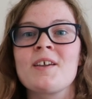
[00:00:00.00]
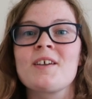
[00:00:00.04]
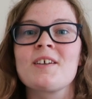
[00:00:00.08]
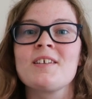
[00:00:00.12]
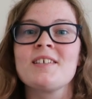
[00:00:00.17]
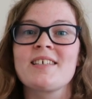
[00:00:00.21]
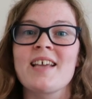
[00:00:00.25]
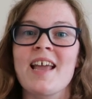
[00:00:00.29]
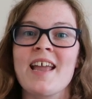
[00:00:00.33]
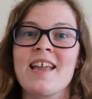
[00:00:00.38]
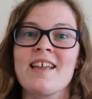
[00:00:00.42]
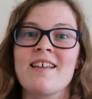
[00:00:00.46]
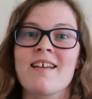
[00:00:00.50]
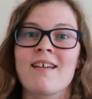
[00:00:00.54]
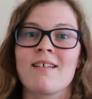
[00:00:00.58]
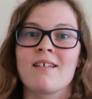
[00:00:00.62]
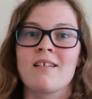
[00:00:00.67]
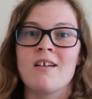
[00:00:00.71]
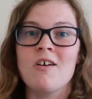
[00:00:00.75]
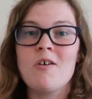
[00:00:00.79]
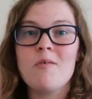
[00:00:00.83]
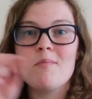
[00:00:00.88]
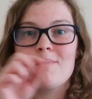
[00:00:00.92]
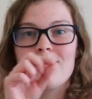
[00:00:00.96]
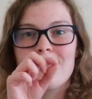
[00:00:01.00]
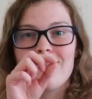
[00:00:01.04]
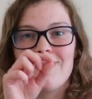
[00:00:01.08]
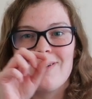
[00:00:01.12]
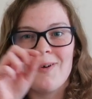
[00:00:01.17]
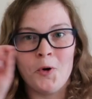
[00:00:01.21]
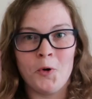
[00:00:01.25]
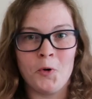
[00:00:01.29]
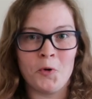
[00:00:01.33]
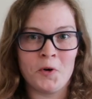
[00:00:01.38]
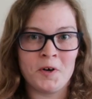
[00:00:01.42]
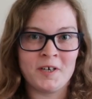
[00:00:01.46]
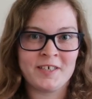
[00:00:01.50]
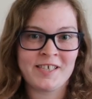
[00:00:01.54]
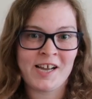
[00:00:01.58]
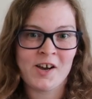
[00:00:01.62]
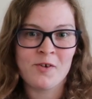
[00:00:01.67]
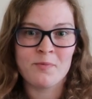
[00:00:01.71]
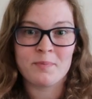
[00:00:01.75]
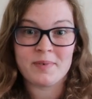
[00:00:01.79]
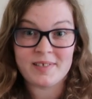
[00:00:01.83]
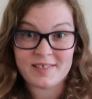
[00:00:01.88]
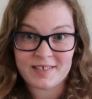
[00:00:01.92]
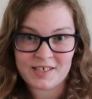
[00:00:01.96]
can take an up or a
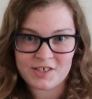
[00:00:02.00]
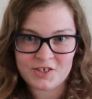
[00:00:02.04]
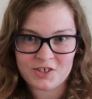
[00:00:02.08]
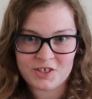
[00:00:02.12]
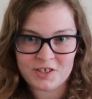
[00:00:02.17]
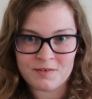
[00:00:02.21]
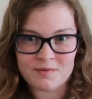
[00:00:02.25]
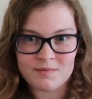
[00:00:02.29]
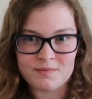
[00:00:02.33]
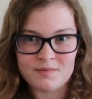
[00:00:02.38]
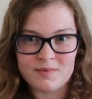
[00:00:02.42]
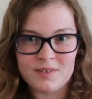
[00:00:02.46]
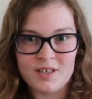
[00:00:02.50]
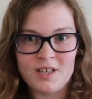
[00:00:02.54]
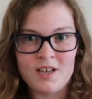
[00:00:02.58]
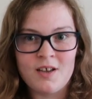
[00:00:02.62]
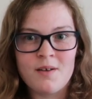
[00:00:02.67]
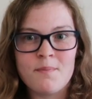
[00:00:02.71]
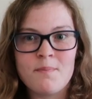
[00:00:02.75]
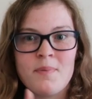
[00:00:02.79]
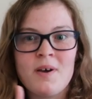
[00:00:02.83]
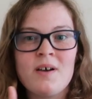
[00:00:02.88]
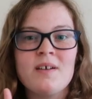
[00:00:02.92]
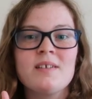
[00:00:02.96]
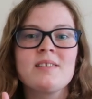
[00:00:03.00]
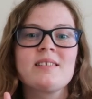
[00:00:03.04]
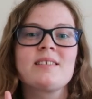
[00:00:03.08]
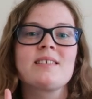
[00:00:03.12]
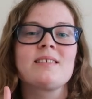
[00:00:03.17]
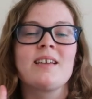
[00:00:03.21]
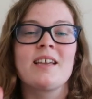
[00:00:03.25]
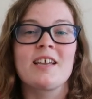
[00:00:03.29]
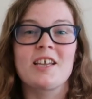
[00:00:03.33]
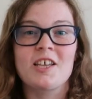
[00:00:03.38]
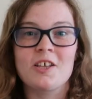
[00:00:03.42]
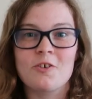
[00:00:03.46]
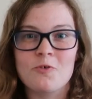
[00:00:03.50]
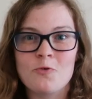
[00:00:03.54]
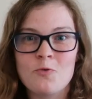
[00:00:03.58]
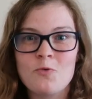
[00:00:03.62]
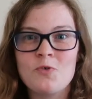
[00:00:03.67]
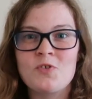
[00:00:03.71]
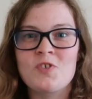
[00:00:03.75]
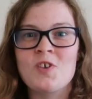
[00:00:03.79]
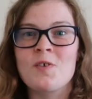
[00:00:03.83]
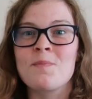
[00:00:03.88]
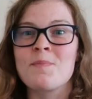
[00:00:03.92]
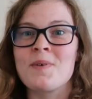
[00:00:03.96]
down position, but it can
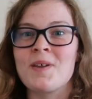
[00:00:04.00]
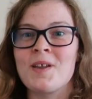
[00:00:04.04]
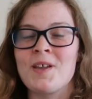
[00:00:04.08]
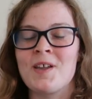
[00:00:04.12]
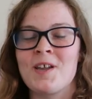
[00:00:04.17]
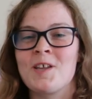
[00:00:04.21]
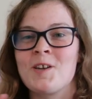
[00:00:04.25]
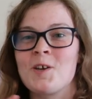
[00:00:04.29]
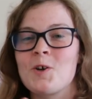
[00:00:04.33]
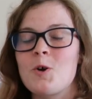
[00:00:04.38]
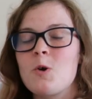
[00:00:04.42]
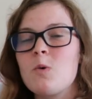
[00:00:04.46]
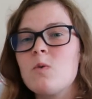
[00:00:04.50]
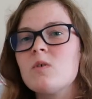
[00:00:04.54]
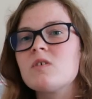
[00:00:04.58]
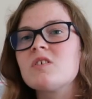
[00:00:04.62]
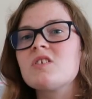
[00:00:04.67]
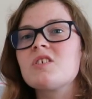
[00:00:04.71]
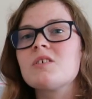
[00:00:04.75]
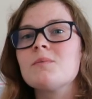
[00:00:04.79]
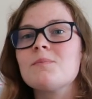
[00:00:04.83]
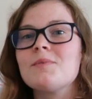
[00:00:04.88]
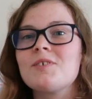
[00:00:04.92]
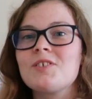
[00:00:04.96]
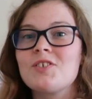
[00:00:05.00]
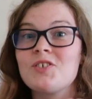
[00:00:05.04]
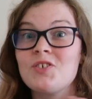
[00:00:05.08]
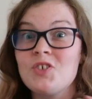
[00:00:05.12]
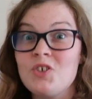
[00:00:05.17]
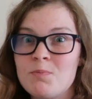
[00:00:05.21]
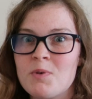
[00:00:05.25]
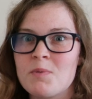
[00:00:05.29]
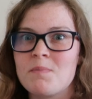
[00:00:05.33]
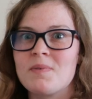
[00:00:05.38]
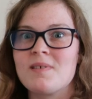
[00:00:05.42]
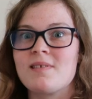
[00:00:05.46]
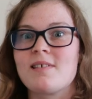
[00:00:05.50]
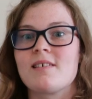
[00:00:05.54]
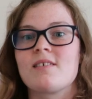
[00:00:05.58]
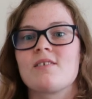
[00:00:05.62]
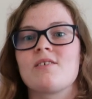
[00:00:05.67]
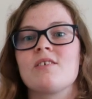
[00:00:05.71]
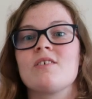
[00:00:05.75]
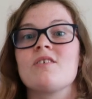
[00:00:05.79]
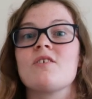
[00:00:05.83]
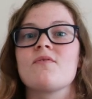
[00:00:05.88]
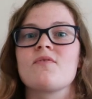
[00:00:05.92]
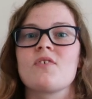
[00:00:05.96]
also be in a quantum
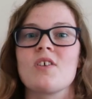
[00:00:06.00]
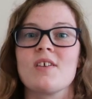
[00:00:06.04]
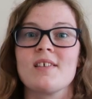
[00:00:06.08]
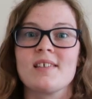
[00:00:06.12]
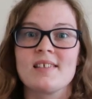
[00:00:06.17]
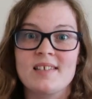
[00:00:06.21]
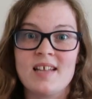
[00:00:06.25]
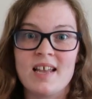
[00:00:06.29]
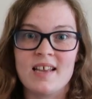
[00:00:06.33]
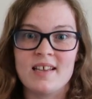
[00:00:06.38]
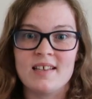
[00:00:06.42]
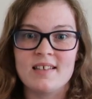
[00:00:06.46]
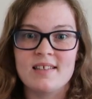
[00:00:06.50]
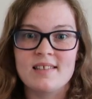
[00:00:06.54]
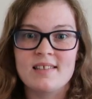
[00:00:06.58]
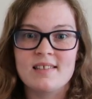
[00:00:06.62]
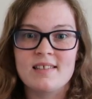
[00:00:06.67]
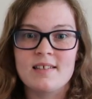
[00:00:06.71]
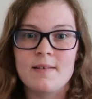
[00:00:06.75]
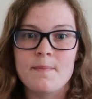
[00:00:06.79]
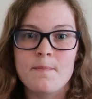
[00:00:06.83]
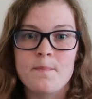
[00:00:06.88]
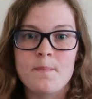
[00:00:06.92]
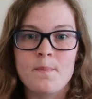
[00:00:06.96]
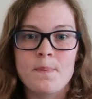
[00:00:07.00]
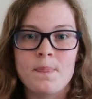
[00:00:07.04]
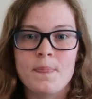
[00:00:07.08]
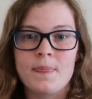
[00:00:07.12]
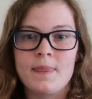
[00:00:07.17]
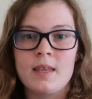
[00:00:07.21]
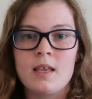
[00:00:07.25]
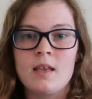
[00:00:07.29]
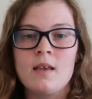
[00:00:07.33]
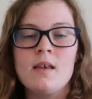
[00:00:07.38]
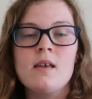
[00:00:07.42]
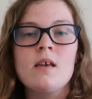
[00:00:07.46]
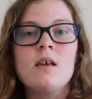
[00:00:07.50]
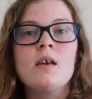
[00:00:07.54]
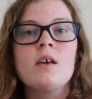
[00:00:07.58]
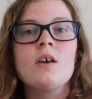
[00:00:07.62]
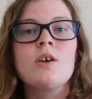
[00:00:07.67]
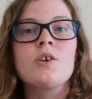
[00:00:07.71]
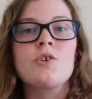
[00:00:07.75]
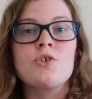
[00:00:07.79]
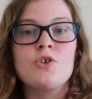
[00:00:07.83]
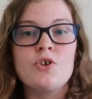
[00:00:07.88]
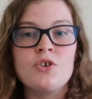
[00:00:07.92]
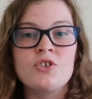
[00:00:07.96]
superposition of those states.
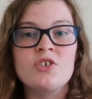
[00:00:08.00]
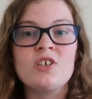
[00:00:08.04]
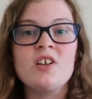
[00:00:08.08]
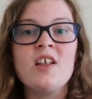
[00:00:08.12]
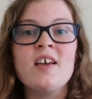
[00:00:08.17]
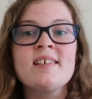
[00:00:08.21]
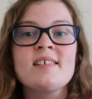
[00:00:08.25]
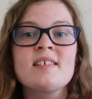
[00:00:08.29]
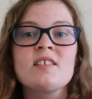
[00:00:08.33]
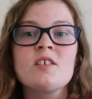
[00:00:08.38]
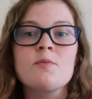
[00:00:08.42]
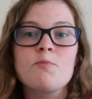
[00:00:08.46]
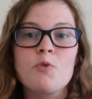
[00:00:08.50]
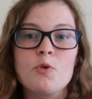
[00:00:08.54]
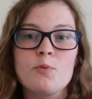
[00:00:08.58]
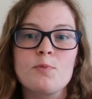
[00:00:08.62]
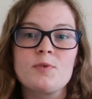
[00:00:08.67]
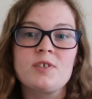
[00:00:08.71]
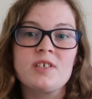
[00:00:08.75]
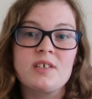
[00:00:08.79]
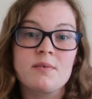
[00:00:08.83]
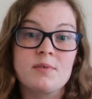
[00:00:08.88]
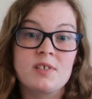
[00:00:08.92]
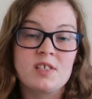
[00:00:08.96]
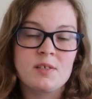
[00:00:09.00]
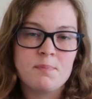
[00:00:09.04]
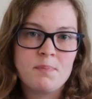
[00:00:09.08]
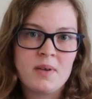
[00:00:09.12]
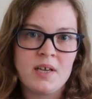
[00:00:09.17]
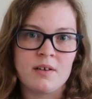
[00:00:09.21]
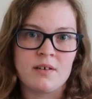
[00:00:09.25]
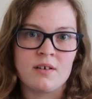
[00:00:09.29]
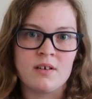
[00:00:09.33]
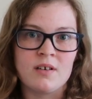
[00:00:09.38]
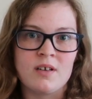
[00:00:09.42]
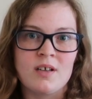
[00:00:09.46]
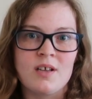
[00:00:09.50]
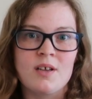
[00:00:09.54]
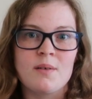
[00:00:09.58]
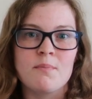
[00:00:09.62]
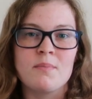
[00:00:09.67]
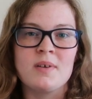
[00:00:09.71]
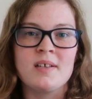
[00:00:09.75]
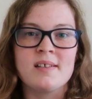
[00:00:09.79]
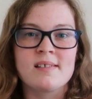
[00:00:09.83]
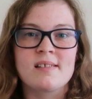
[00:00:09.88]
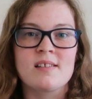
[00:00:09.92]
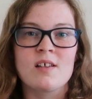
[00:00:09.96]
Utilizing the property of spin
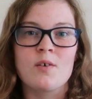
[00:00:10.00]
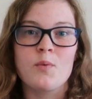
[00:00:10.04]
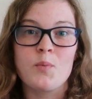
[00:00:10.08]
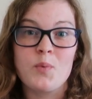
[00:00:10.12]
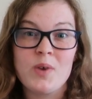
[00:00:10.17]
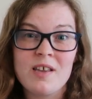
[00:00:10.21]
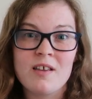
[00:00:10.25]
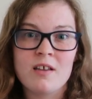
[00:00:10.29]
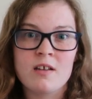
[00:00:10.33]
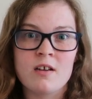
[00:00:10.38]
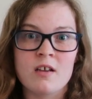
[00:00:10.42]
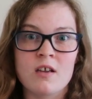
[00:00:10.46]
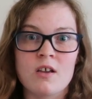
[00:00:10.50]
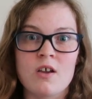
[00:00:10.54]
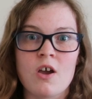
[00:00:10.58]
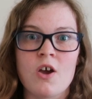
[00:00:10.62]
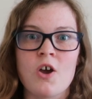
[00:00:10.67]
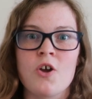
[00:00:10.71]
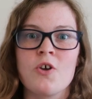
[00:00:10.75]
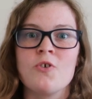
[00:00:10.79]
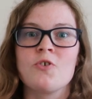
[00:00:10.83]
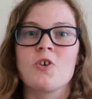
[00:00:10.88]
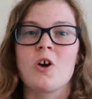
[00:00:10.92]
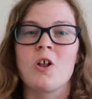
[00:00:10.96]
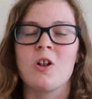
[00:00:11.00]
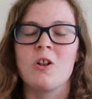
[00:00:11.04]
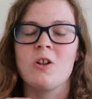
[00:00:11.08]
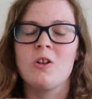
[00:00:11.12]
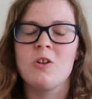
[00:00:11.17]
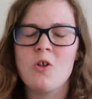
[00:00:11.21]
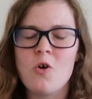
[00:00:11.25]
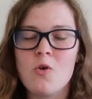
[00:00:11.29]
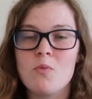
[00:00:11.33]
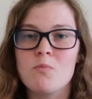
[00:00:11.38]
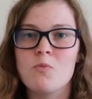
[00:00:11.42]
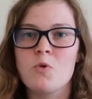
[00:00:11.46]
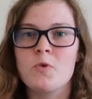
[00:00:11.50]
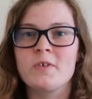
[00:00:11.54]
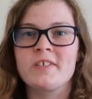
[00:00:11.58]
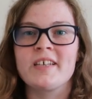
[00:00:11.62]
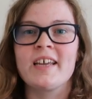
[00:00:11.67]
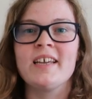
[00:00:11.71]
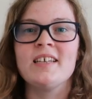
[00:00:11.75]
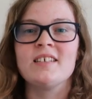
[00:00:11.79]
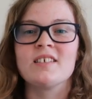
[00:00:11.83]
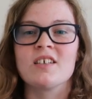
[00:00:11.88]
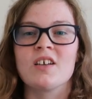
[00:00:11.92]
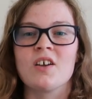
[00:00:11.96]
means that we can encode a lot more
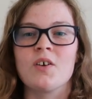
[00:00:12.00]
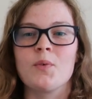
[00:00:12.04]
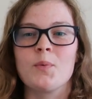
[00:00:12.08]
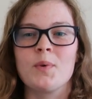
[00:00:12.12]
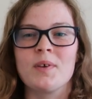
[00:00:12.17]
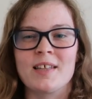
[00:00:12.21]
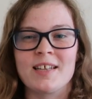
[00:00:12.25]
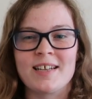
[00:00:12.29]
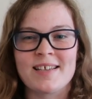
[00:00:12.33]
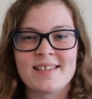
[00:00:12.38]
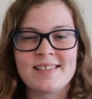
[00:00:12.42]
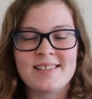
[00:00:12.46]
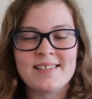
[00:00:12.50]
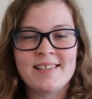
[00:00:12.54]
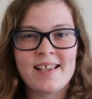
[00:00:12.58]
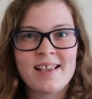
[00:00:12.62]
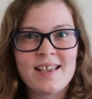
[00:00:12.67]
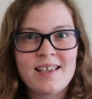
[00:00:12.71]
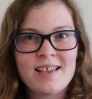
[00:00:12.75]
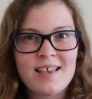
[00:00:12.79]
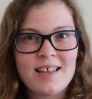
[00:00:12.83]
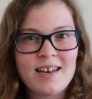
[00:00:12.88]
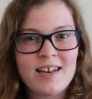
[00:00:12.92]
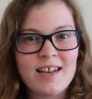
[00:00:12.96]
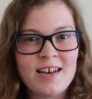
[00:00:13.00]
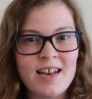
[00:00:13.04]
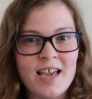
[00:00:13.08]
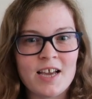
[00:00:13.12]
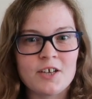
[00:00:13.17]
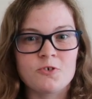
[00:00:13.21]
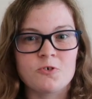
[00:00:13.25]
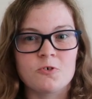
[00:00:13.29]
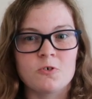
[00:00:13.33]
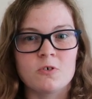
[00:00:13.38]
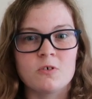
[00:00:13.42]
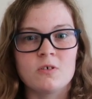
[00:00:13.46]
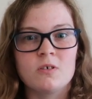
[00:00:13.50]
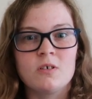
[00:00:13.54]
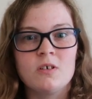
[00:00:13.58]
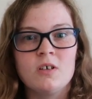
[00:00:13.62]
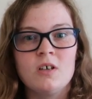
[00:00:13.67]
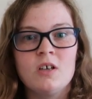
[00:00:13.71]
data within a single electron,